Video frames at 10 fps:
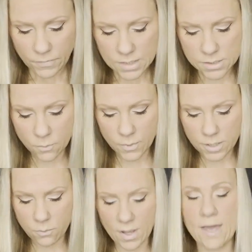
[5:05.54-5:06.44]
So when
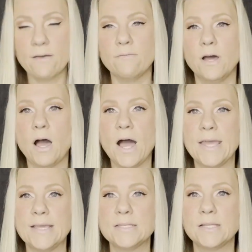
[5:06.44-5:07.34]
you have high
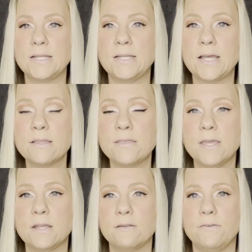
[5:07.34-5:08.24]
insulin, another
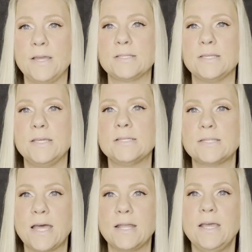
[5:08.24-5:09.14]
thing it affects is
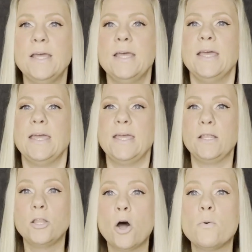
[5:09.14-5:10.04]
that it
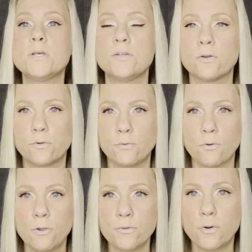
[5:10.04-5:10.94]
lowers your
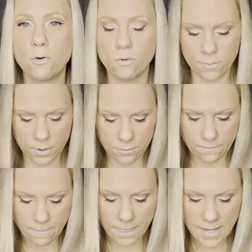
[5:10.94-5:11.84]
growth hormone.
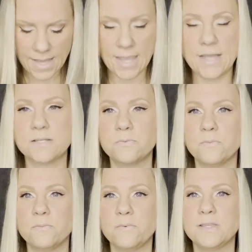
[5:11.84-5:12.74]
And
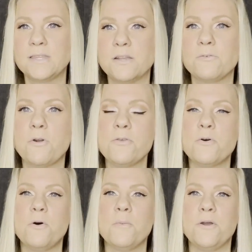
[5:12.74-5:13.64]
the growth
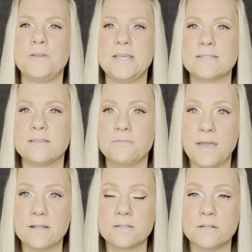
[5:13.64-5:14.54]
hormone is the
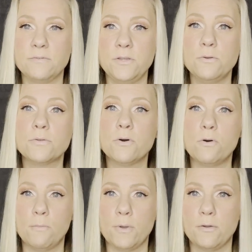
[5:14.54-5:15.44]
fountain of youth
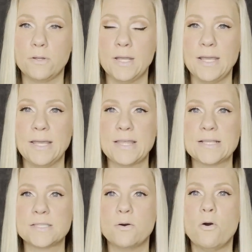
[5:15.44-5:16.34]
hormone.
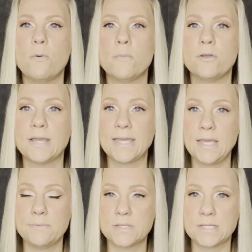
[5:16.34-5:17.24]
That's the hormone that
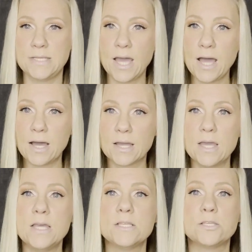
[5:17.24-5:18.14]
keeps us young.
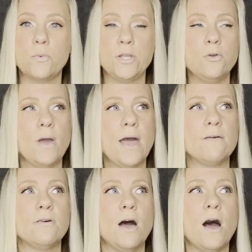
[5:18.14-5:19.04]
So when you
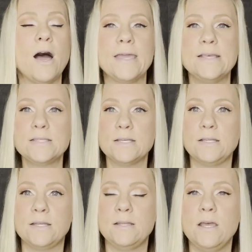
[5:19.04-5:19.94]
have high
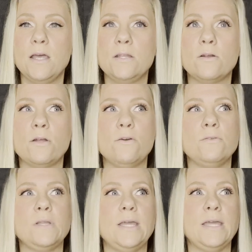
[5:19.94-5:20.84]
insulin, not
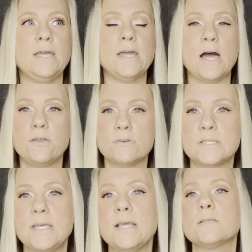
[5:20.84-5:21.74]
only are your
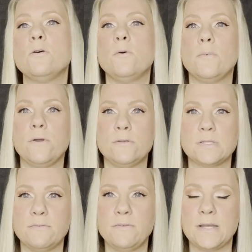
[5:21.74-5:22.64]
sex hormones
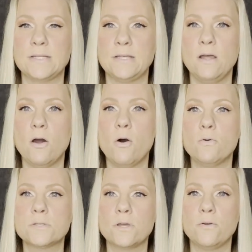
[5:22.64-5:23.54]
affected,
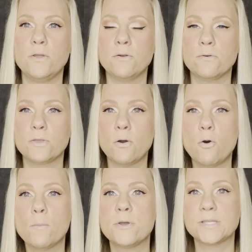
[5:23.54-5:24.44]
also the
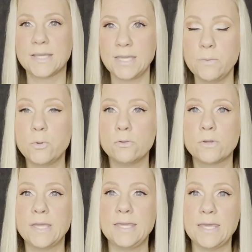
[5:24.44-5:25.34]
hormones that keep you
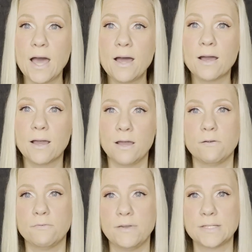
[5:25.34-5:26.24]
looking young are
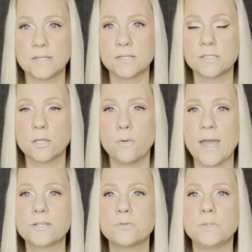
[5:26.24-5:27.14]
affected. So you're
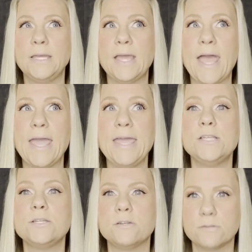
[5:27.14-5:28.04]
actually
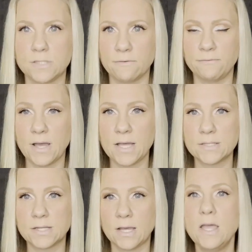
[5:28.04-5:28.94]
aging yourself
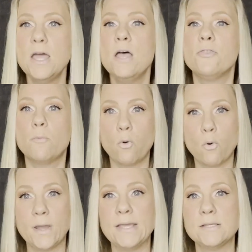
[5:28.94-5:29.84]
faster the
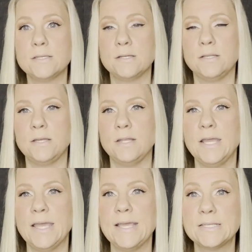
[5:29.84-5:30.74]
more insulin
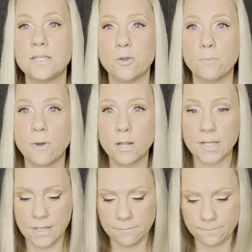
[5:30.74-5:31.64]
is in your body.